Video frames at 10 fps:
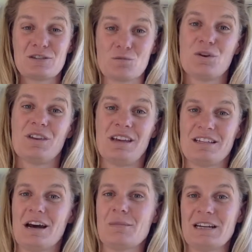is worth our
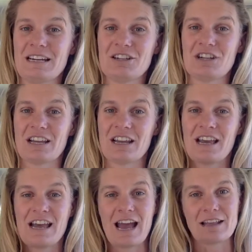time and energy.
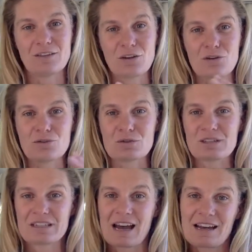And so you'll
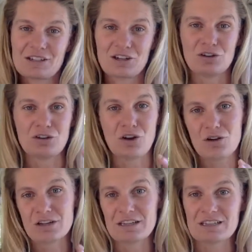start to
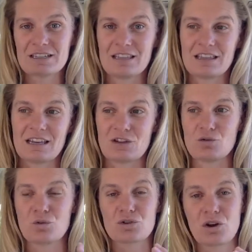notice that
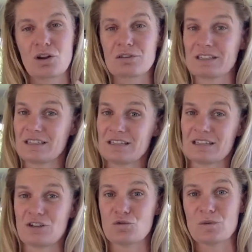your tolerances
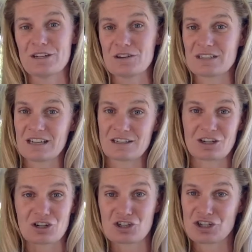and your windows start
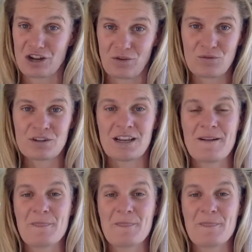to shift